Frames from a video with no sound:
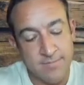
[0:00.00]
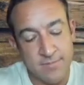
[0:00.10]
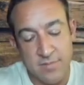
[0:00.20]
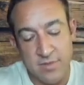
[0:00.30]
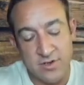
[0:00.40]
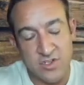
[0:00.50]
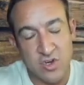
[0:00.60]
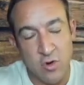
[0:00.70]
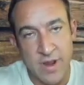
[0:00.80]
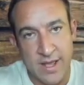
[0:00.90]
There's
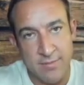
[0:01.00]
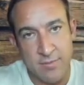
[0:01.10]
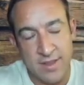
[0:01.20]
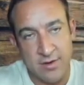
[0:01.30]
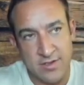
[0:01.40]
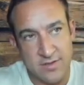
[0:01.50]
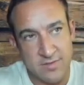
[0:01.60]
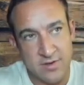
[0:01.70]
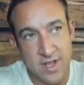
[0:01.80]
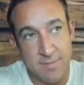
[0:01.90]
so many, right?
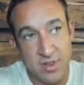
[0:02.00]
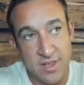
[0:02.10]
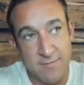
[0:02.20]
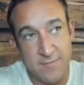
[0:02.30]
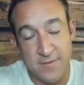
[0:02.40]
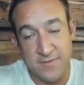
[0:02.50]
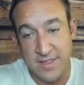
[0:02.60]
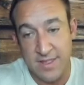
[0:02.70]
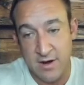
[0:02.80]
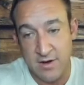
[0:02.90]
There's I believe 50
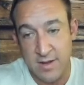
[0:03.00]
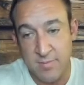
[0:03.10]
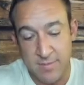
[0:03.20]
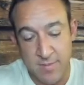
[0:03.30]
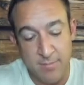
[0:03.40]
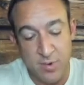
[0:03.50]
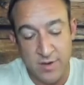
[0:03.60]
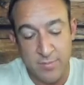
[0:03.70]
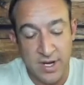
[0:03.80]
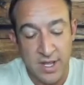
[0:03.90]
that are going to be in my
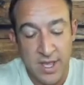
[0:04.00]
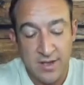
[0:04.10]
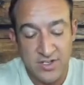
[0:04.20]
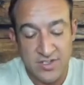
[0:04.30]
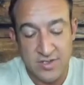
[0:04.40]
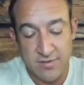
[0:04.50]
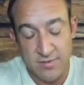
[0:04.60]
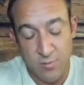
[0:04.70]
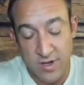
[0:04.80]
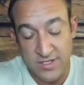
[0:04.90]
book, but just
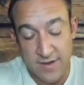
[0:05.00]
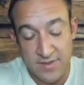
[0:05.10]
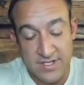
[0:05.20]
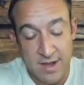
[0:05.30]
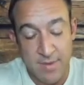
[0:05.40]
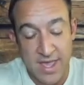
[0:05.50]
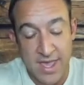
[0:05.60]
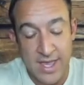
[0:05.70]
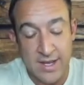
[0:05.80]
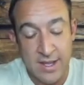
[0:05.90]
the ones off the top of my
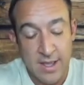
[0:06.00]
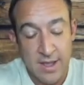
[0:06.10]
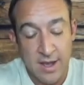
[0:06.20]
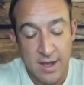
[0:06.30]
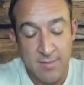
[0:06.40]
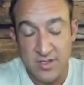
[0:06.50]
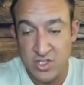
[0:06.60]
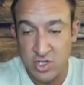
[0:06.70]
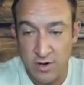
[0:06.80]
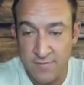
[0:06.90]
head.
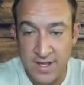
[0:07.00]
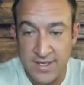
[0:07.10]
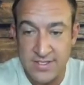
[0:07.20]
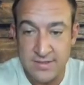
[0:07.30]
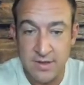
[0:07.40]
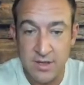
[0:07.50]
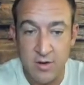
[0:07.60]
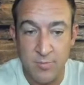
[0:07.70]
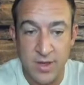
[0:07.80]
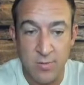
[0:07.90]
Assertiveness,
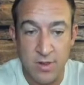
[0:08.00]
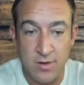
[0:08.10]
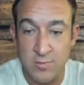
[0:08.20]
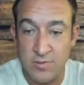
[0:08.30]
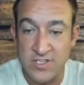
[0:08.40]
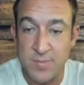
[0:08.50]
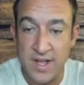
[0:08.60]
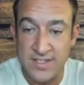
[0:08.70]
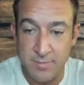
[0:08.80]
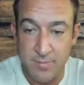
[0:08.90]
being one of those,
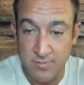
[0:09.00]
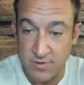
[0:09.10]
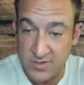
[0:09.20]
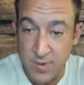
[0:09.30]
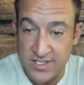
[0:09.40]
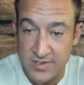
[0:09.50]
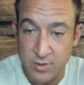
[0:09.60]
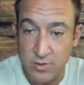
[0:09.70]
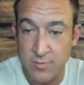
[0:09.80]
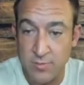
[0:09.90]

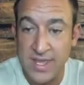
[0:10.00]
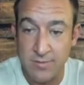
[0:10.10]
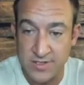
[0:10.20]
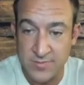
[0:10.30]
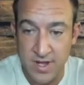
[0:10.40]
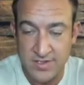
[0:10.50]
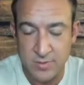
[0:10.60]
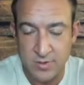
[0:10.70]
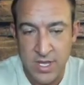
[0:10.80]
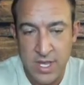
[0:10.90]
responsible or being
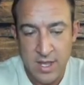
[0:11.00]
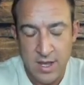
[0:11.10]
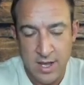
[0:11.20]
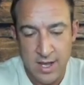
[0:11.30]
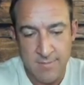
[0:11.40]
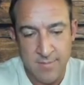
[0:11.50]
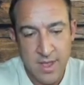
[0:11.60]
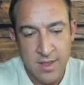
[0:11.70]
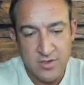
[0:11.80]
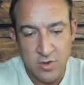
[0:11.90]
responsible.
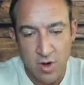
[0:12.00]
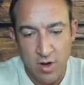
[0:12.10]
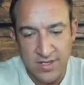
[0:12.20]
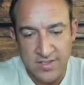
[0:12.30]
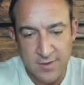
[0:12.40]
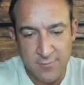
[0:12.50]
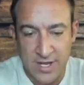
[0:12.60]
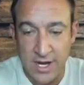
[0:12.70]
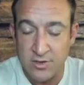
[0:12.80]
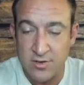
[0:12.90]
So all these different
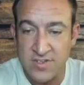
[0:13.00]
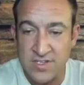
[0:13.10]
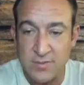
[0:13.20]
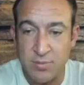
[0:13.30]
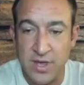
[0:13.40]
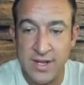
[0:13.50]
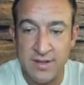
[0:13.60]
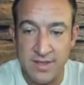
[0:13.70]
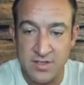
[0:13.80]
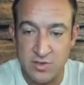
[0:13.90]
characteristics play into
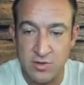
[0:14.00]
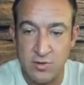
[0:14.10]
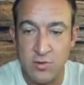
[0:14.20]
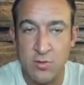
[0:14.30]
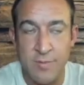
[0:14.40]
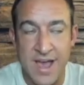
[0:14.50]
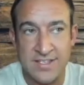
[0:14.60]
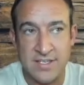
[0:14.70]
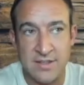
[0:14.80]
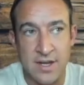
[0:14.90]
this true
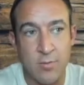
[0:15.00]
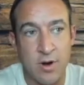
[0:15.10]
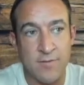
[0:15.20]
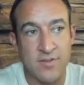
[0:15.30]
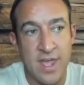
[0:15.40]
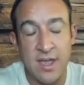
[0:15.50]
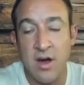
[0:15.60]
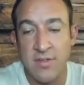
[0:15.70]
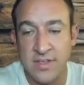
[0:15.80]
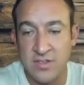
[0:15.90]
masculinity, where if you take
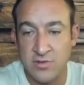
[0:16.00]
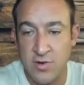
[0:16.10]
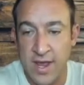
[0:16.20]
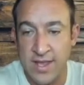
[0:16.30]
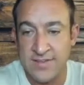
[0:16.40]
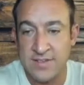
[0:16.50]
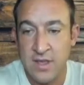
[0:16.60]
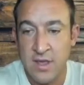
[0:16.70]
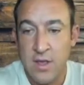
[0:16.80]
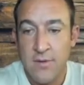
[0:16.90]
on these traits,
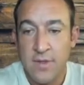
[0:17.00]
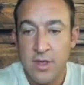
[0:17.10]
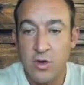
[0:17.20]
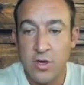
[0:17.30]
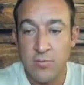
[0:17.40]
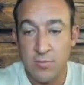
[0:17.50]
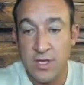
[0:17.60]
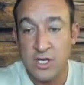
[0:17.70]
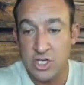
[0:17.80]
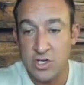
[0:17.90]
you can
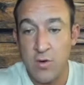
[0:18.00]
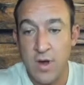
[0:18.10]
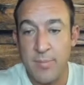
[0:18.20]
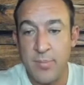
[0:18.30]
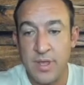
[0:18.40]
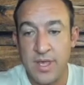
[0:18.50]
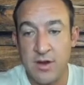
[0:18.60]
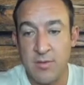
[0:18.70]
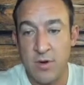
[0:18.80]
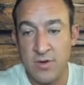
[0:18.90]
really show up in
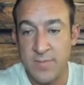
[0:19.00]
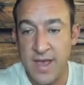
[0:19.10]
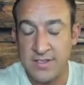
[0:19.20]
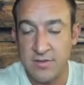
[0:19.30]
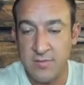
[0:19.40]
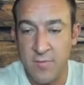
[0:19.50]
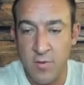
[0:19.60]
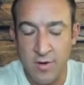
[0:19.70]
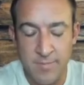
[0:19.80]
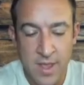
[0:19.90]
your most masculine
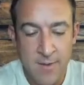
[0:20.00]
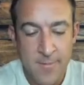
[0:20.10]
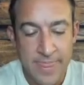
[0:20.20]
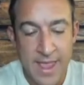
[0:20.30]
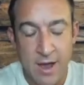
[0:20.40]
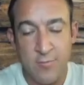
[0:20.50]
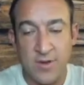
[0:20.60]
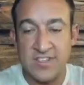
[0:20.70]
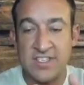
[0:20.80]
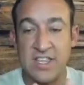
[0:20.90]
form. Now, if
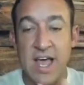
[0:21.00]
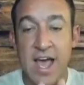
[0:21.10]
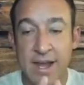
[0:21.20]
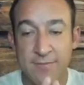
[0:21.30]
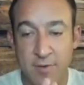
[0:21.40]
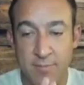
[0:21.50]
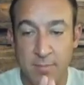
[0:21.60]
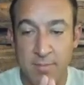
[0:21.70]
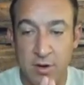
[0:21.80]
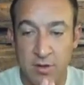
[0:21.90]
we slide from the
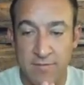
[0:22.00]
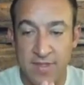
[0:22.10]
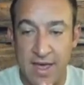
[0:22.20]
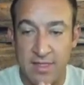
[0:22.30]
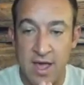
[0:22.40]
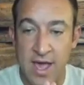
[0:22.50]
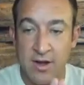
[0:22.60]
middle of that line